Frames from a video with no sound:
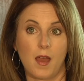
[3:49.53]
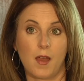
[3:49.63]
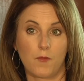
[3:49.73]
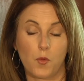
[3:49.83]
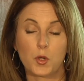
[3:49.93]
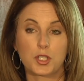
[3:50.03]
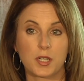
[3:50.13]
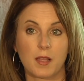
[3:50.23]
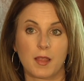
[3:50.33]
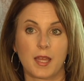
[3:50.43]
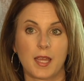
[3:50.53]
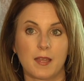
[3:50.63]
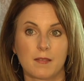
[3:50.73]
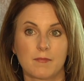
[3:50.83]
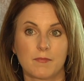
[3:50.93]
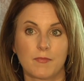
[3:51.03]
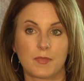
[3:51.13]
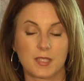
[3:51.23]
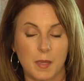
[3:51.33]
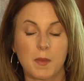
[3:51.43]
unfortunately,
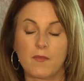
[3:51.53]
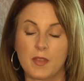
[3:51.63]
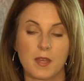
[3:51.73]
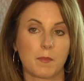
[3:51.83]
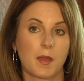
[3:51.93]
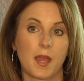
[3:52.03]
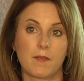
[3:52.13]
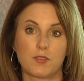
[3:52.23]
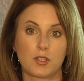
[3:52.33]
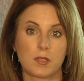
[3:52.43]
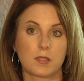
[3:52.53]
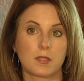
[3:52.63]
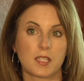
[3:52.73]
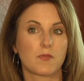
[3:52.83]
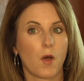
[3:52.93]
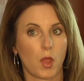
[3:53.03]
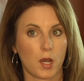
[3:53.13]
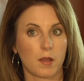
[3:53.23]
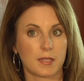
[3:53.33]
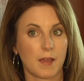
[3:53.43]
some of them have it's fallen
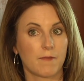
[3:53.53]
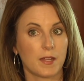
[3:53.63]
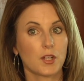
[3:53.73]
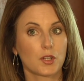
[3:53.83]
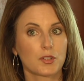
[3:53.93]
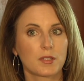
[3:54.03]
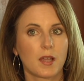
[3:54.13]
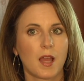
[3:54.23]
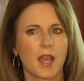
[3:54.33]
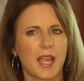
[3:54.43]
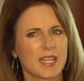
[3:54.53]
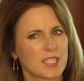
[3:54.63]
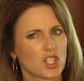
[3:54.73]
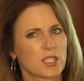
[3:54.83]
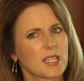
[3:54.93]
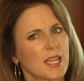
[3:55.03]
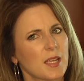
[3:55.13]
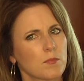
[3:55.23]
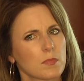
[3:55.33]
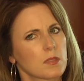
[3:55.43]
on deaf ears. It just
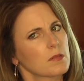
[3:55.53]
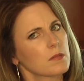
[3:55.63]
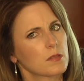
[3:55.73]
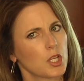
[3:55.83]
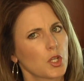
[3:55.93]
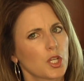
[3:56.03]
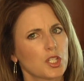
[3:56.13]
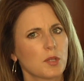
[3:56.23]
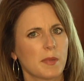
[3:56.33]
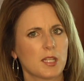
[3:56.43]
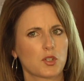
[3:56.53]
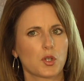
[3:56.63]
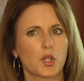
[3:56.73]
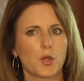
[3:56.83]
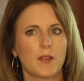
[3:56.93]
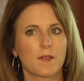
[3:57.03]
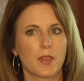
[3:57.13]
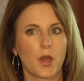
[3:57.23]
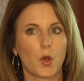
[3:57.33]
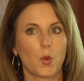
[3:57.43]
seems too good to be true, even
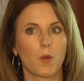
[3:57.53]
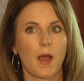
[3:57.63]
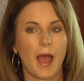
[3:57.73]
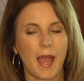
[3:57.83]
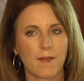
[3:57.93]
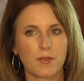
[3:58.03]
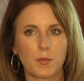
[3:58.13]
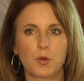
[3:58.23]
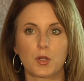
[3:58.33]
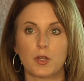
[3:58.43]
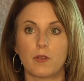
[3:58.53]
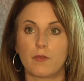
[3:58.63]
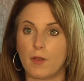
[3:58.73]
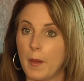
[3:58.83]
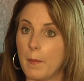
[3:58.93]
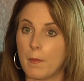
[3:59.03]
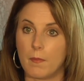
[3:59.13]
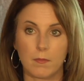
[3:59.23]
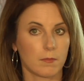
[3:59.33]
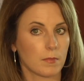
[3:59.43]
though I have the proof,
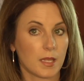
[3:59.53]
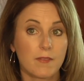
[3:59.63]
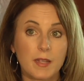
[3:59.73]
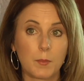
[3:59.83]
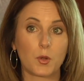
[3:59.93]
I'm living